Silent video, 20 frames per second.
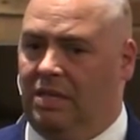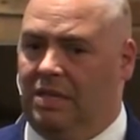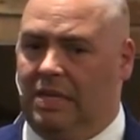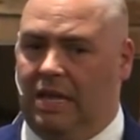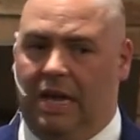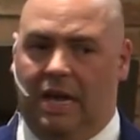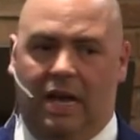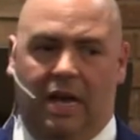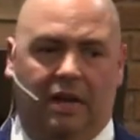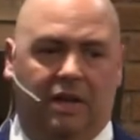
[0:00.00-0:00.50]

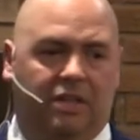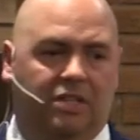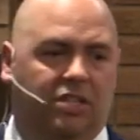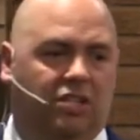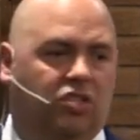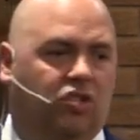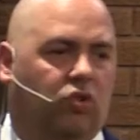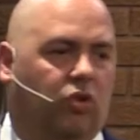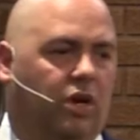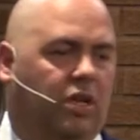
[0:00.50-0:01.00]
God is a
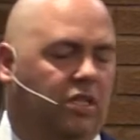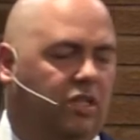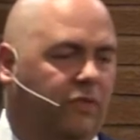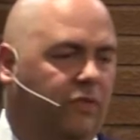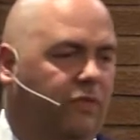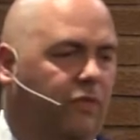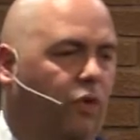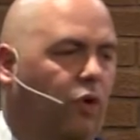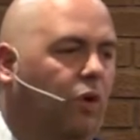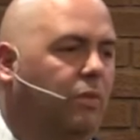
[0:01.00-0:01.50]

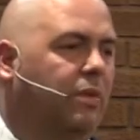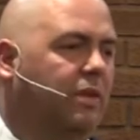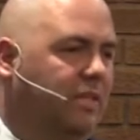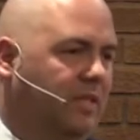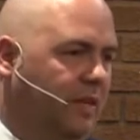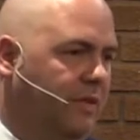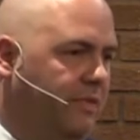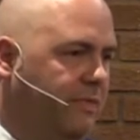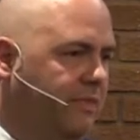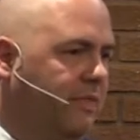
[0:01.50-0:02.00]

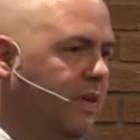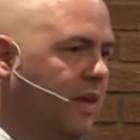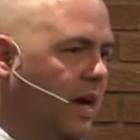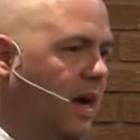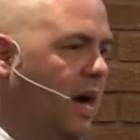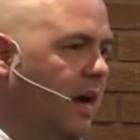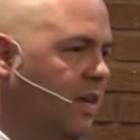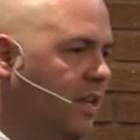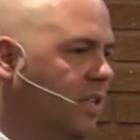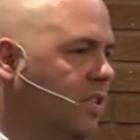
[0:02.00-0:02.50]
transformative
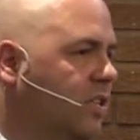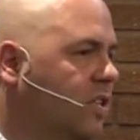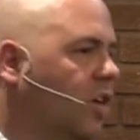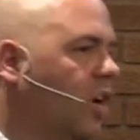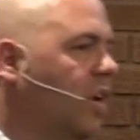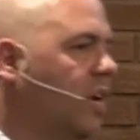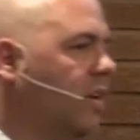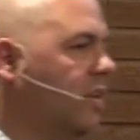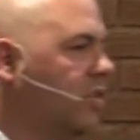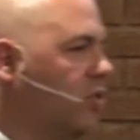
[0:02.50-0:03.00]
God. He's
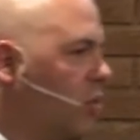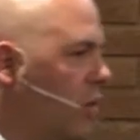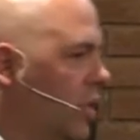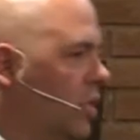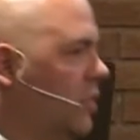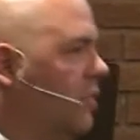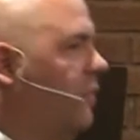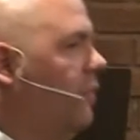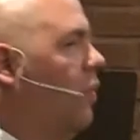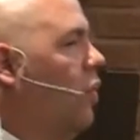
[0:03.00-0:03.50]
going to
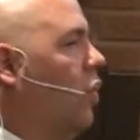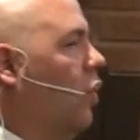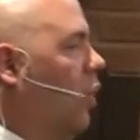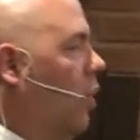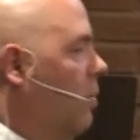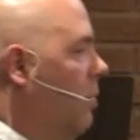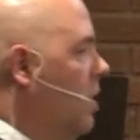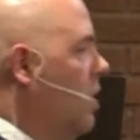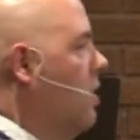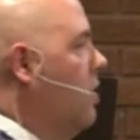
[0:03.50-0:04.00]

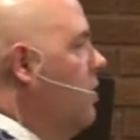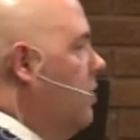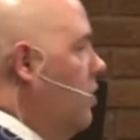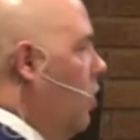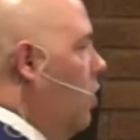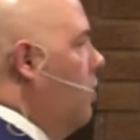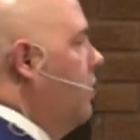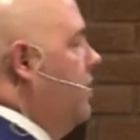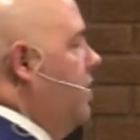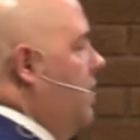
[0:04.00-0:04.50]
transform
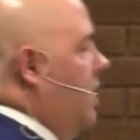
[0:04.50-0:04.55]
those